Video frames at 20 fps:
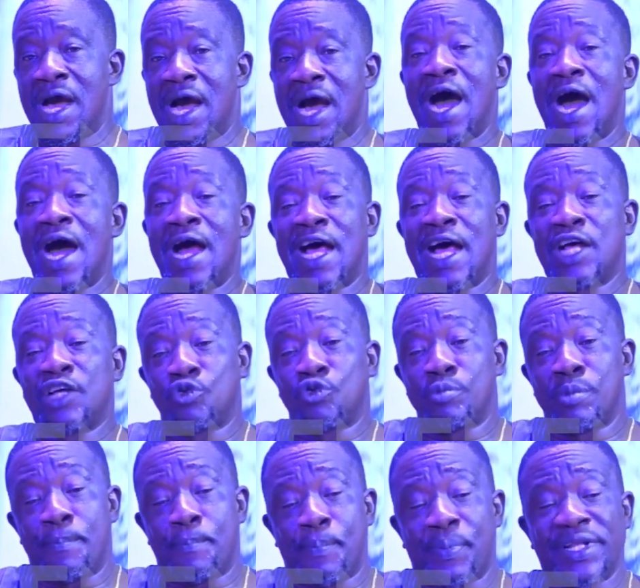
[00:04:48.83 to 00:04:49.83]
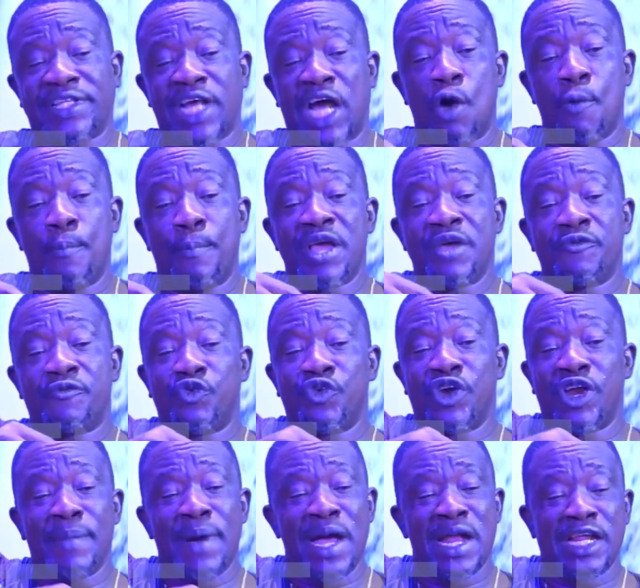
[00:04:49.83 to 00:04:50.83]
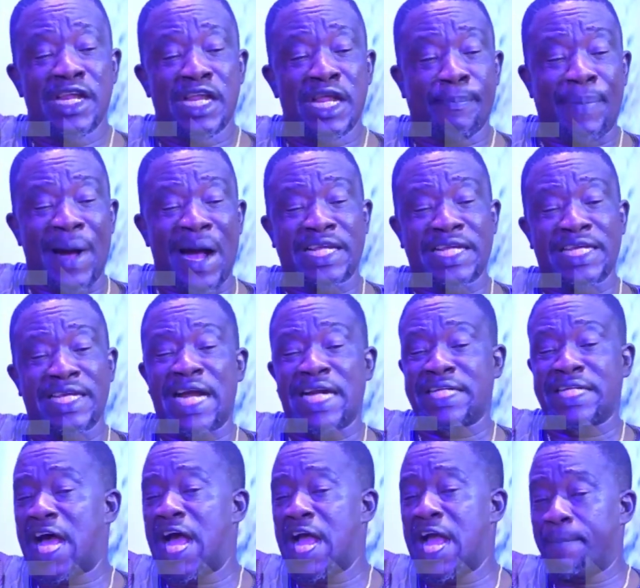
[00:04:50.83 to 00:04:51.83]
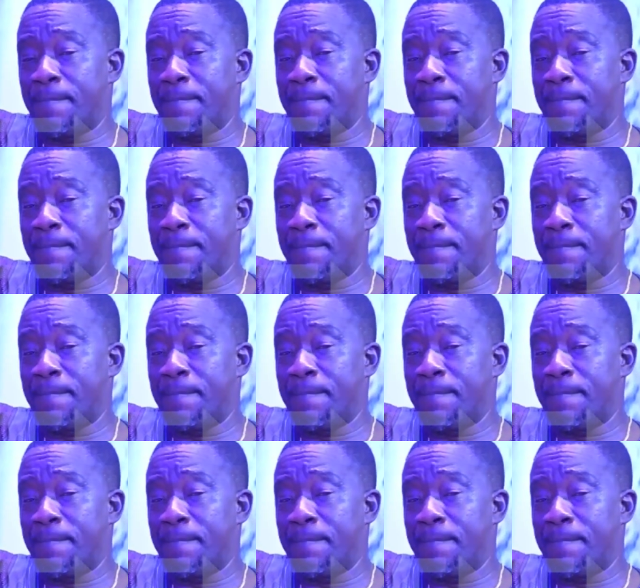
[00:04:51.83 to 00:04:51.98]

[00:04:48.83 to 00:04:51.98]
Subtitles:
And assuming Peter Obi will remain in the party that time,